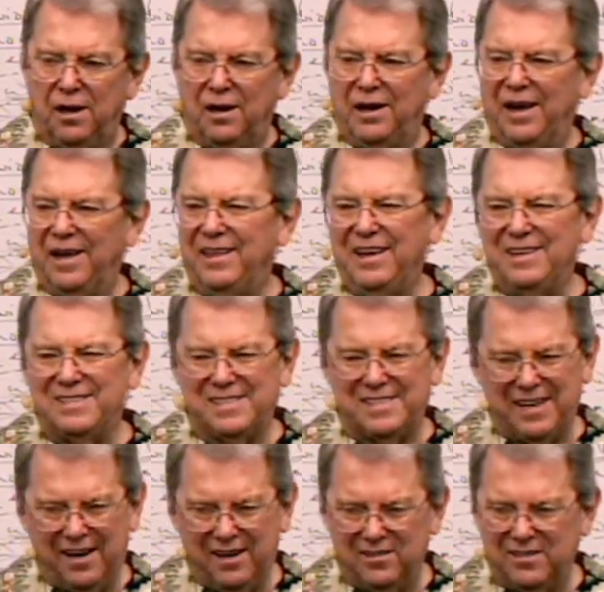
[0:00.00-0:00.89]
Now, that
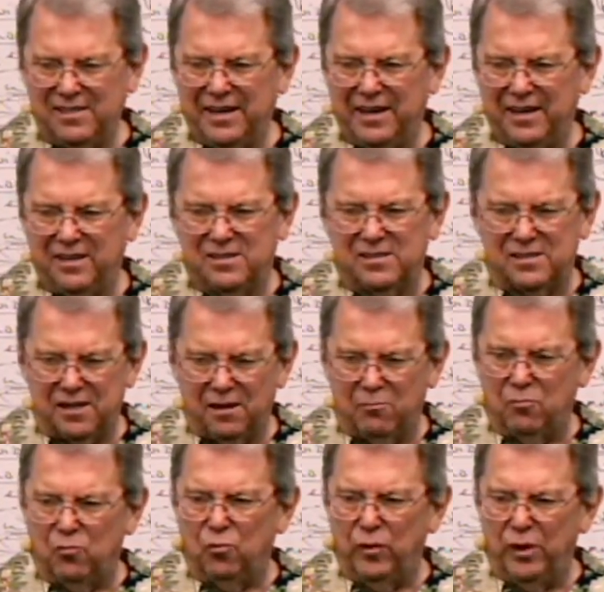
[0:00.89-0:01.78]
sounds like
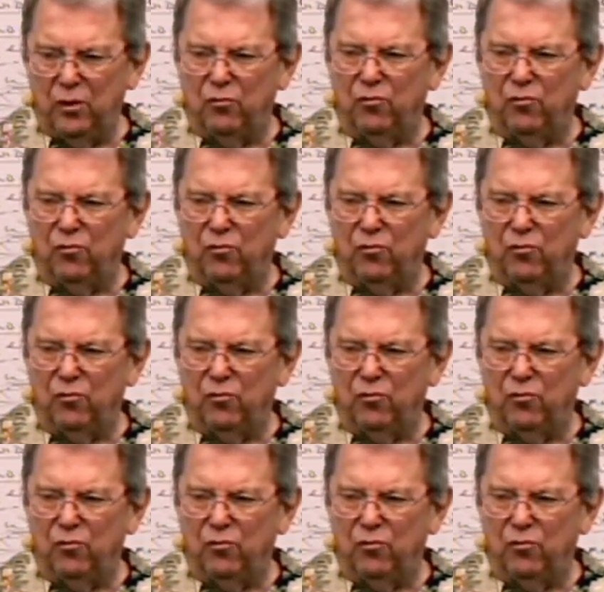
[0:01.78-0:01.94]
some real